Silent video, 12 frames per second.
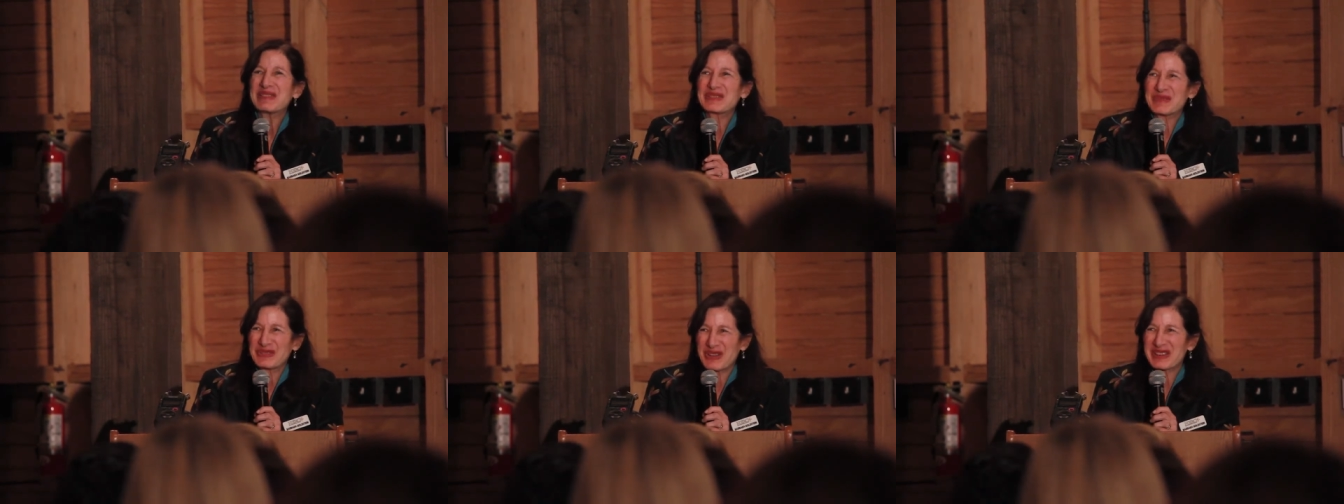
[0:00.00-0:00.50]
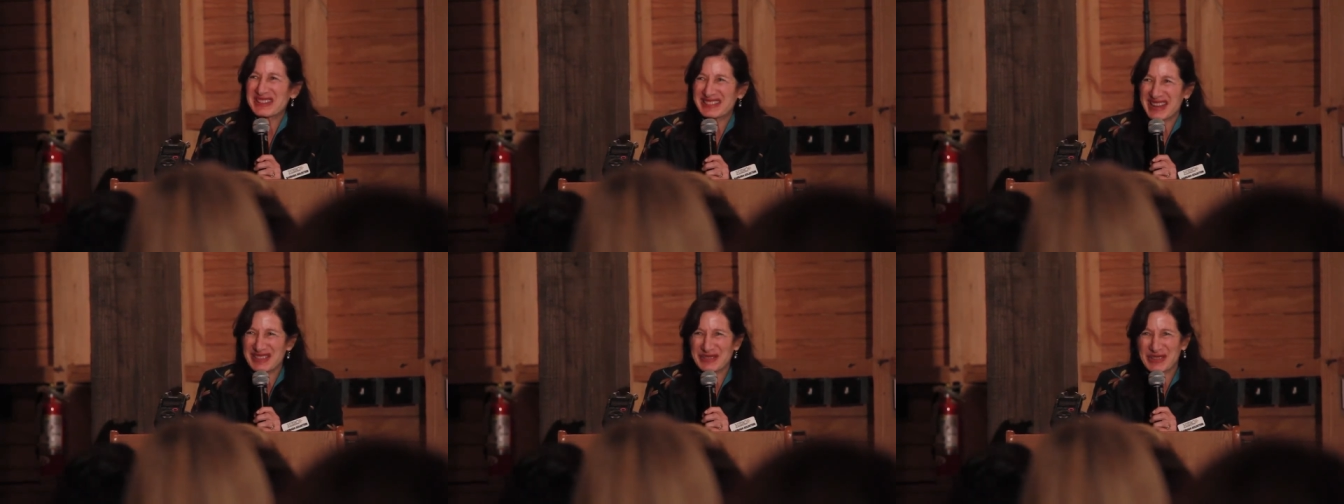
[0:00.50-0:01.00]
from Florida
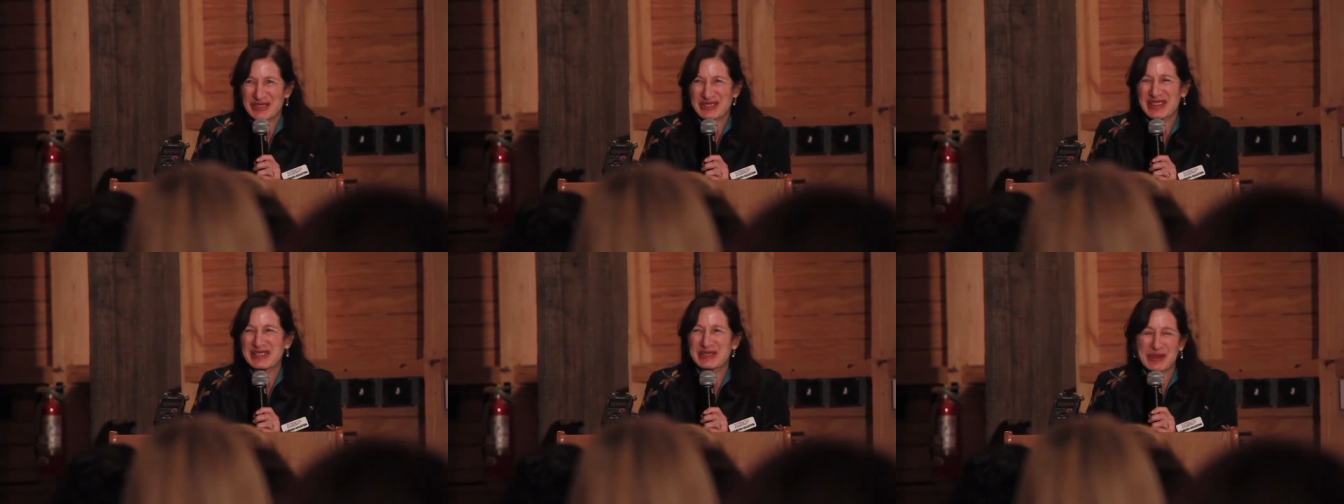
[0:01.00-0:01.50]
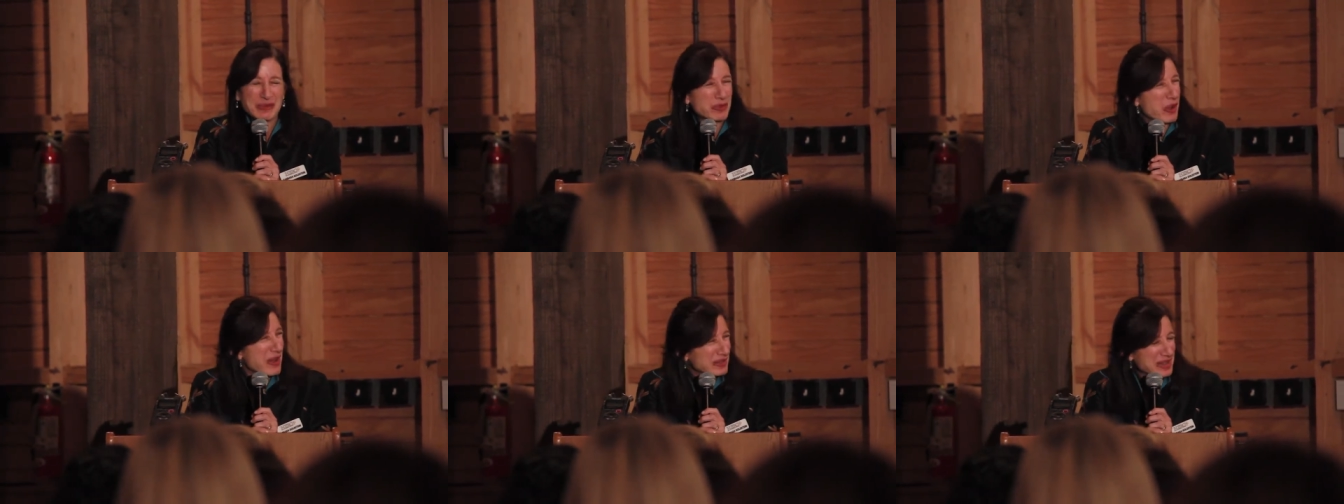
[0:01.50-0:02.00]
State University, and so
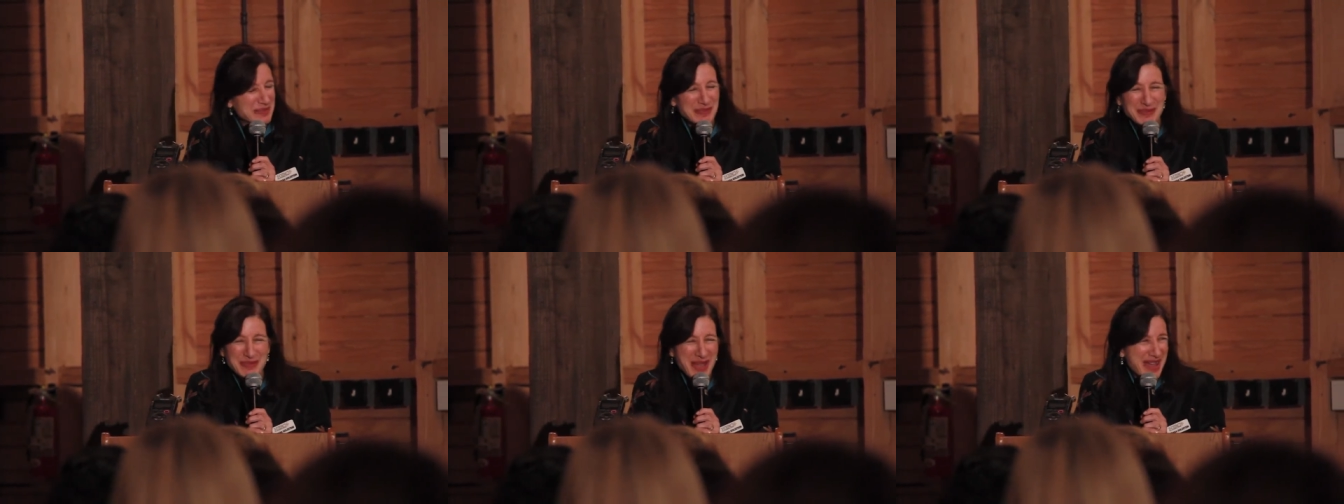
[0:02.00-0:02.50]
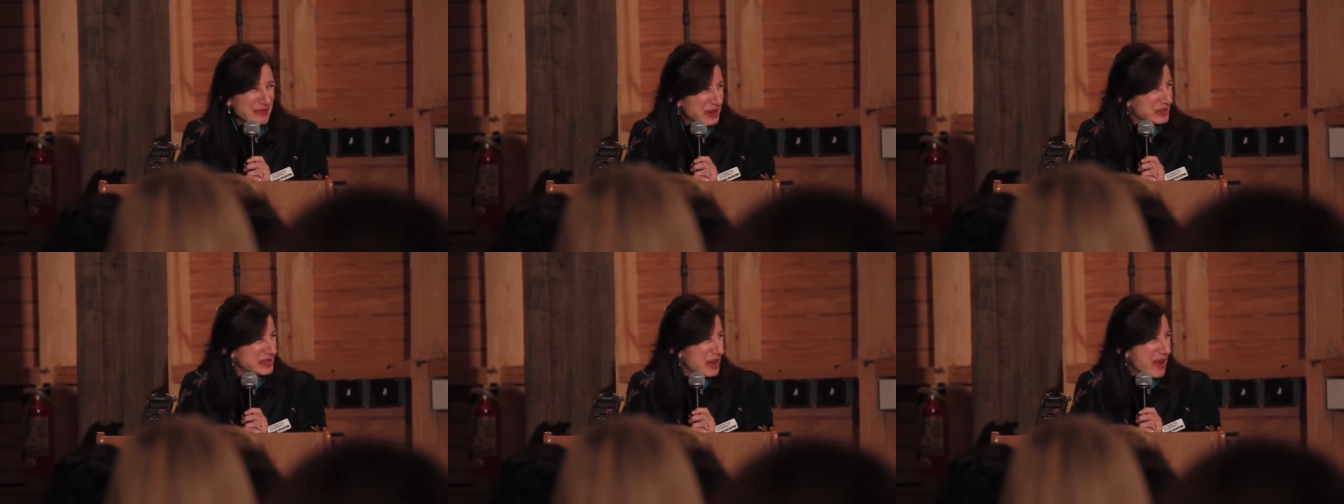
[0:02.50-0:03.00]
welcome back.
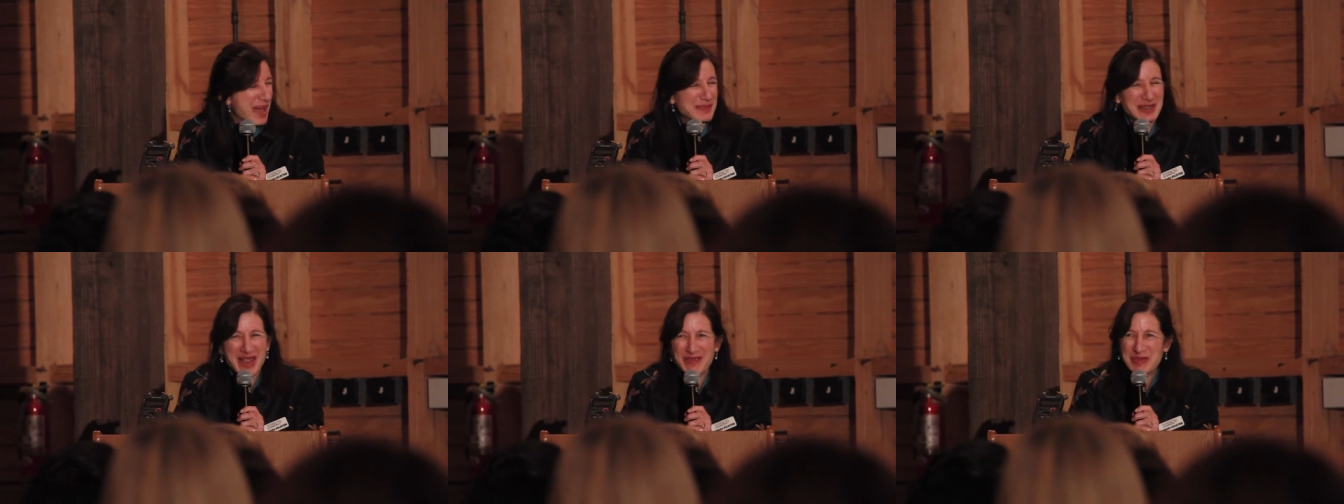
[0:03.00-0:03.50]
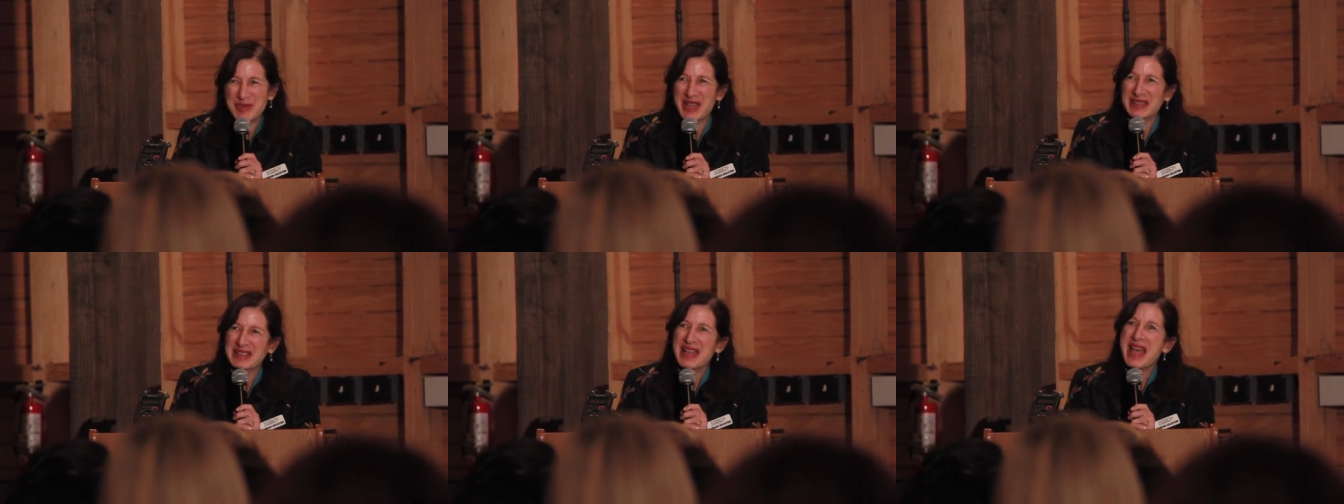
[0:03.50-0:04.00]
We're so happy to have you
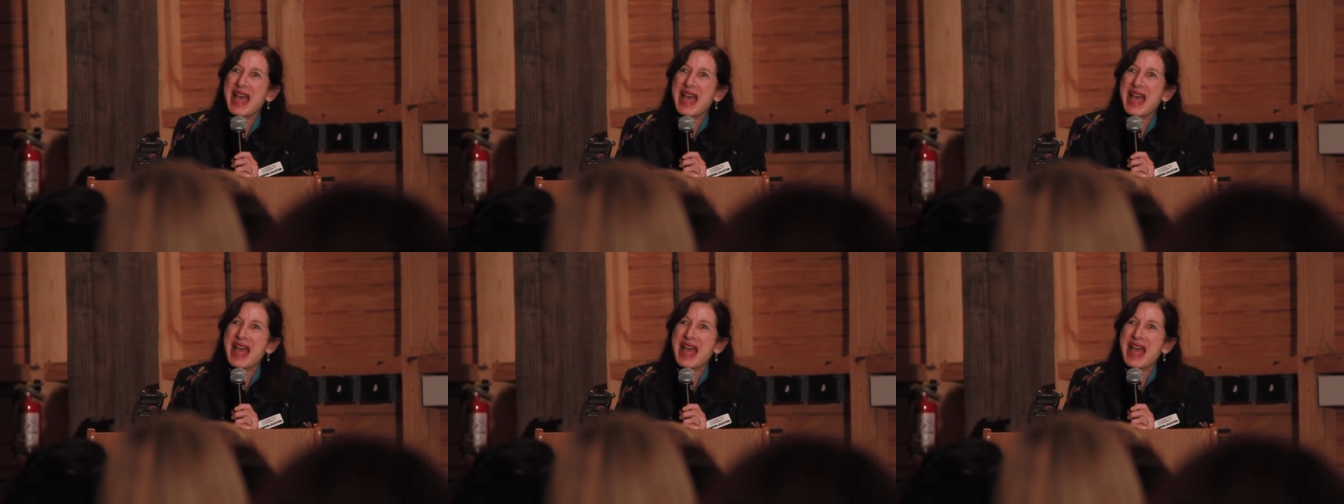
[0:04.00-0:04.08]
back.